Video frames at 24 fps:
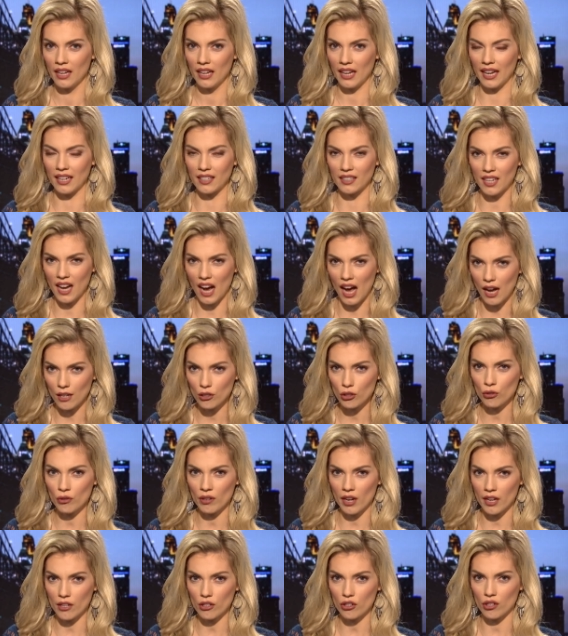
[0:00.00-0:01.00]
in
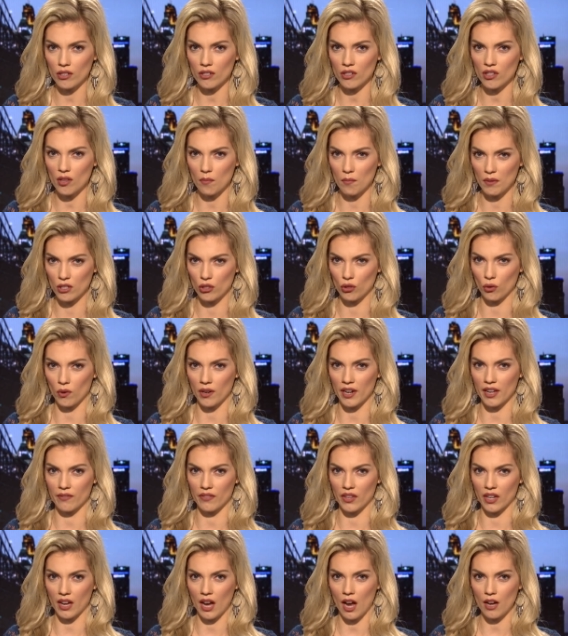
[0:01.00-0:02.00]
contradiction to the majority
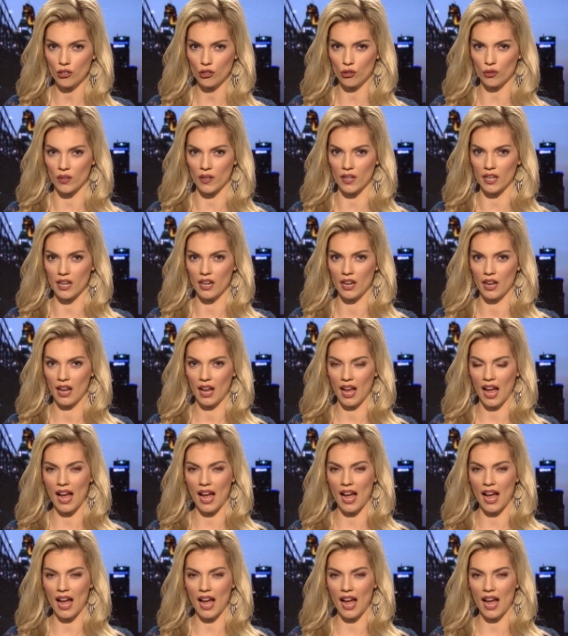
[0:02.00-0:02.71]
of the country